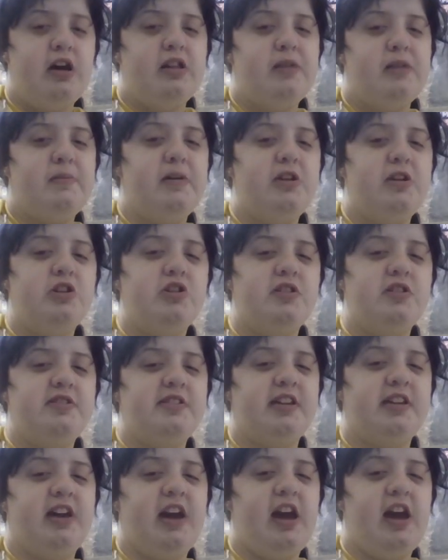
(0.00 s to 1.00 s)
Let me introduce
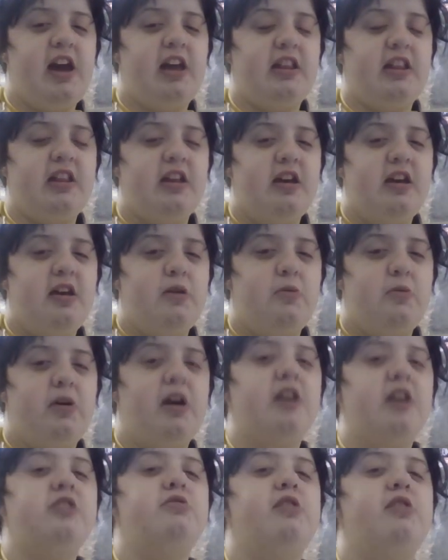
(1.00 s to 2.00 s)
again. We
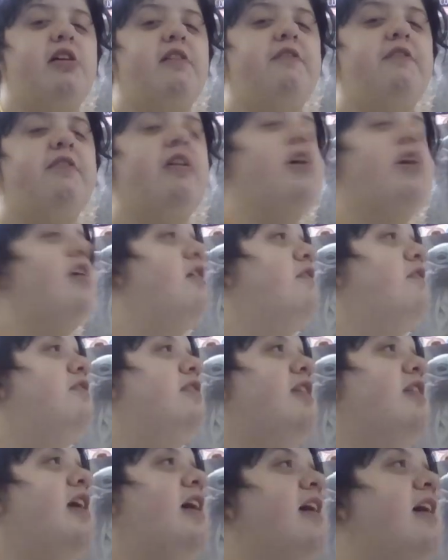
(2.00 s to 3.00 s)
got Toy Frey over
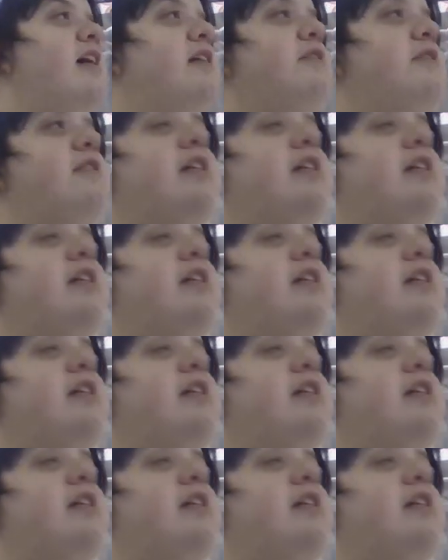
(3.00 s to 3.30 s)
there.